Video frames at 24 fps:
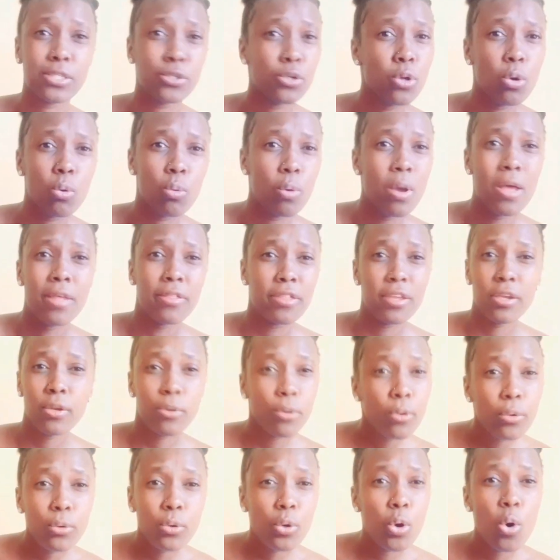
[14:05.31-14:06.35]
No, they
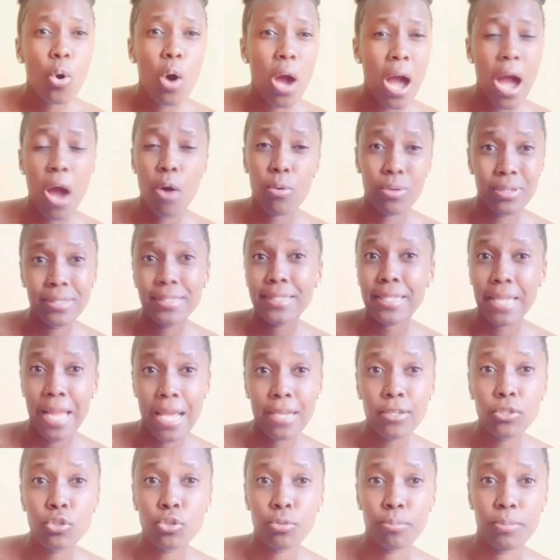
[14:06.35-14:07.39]
don't know how it's
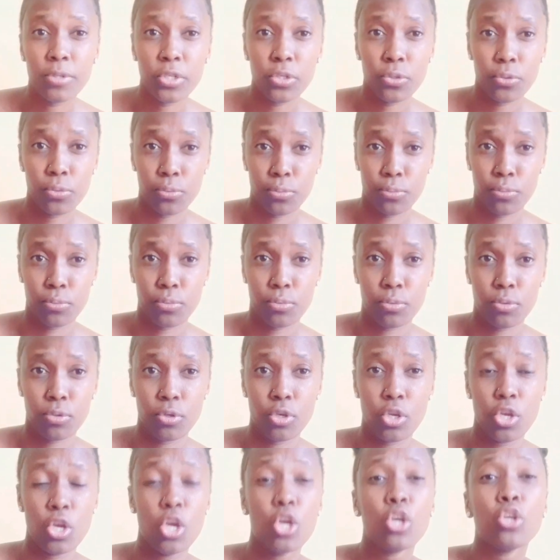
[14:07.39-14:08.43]
like to be you.
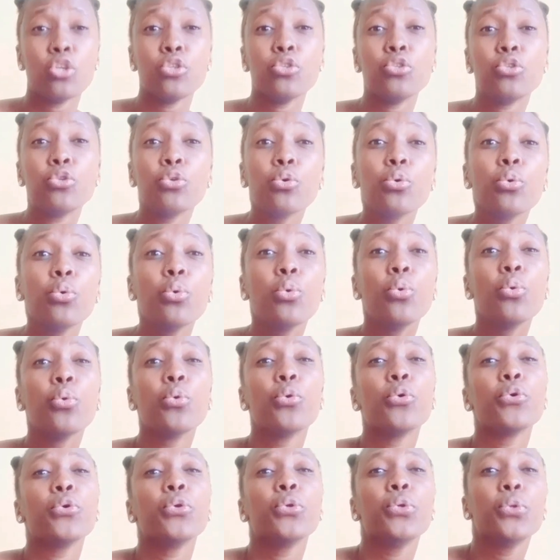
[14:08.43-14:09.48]
Do
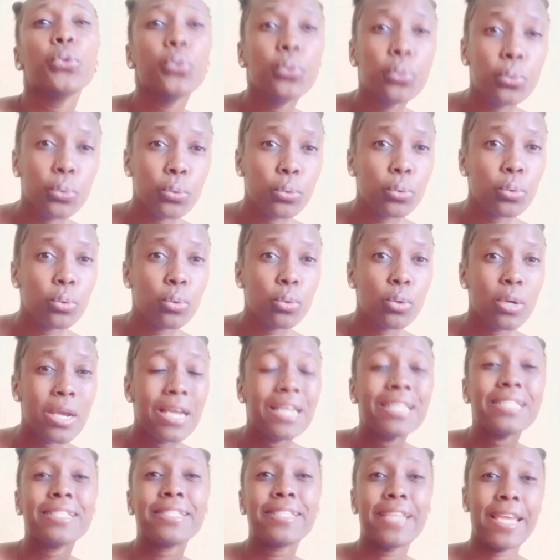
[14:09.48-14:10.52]
you.
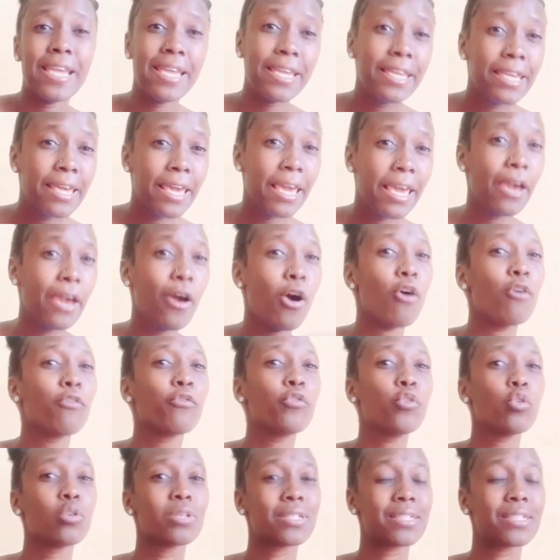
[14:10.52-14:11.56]
Take care of
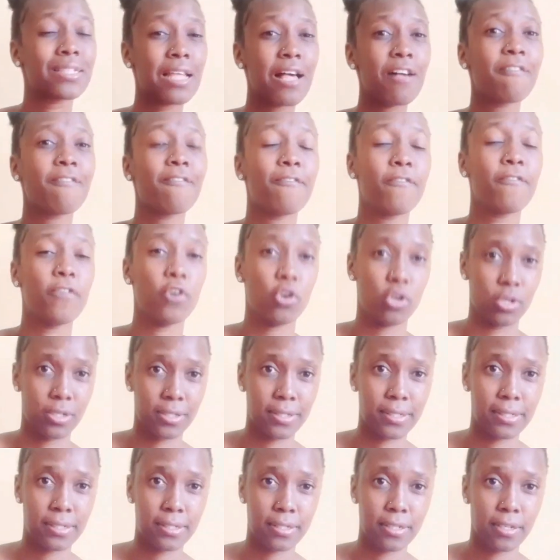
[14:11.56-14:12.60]
yourself
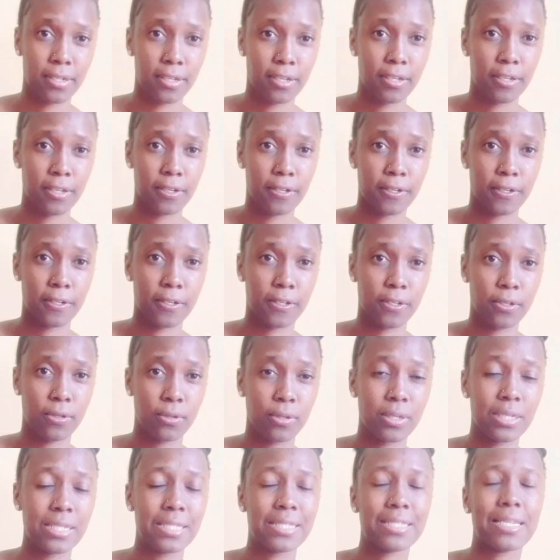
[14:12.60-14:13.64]
first.
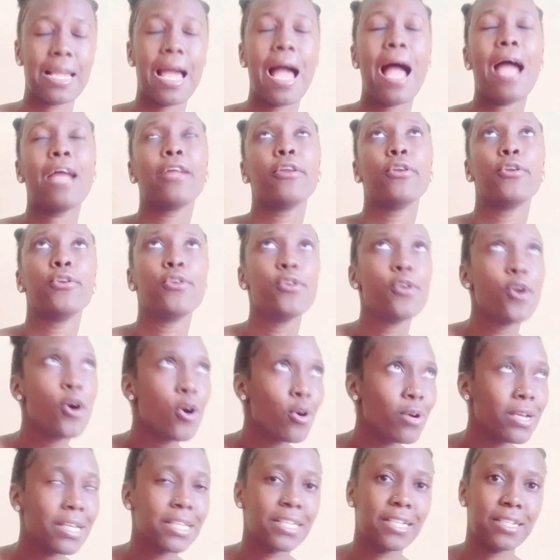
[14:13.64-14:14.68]
You understand? I know
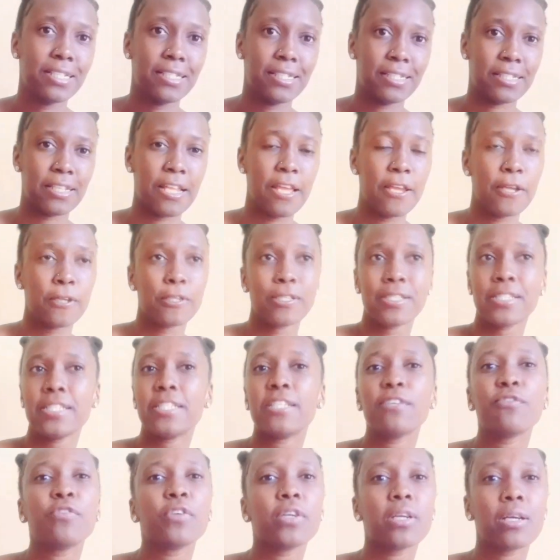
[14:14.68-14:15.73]
it is
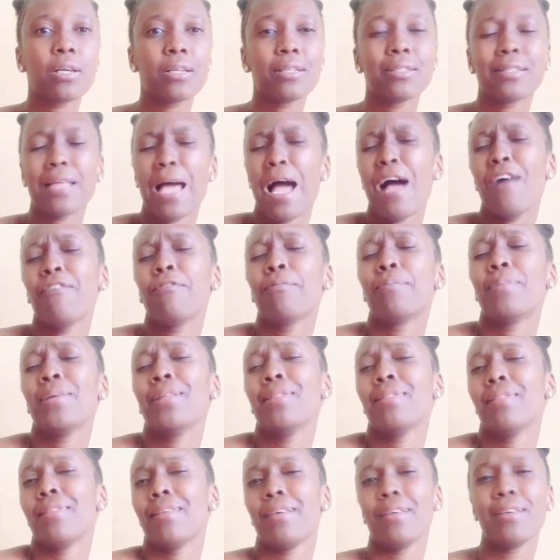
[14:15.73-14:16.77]
difficult. I've
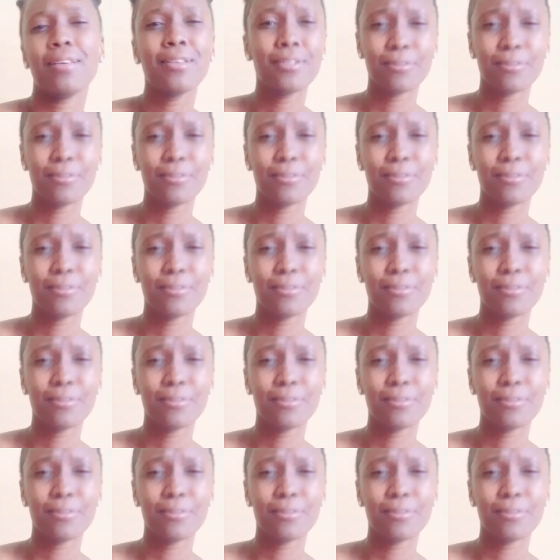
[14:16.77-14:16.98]
been there.